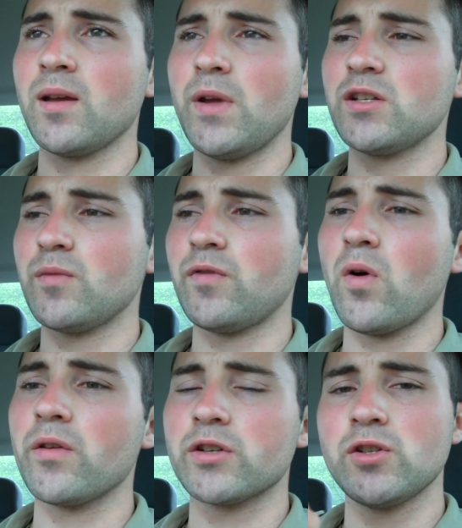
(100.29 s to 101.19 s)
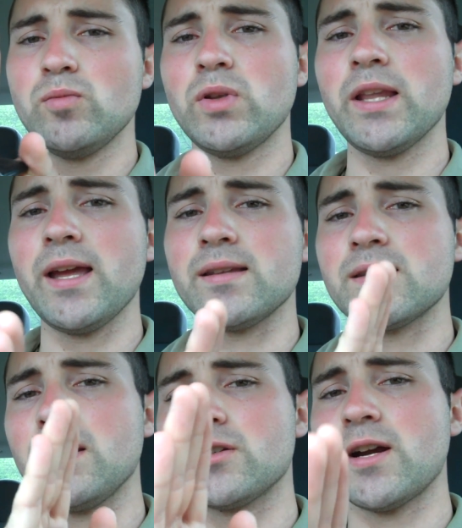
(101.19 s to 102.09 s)
I mentioned before, there's two plates
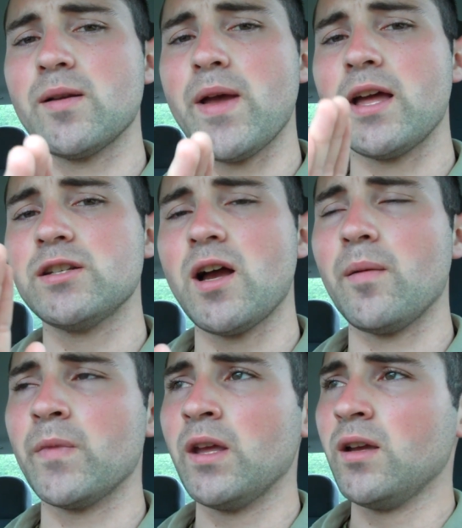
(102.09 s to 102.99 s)
that you're trying to match up.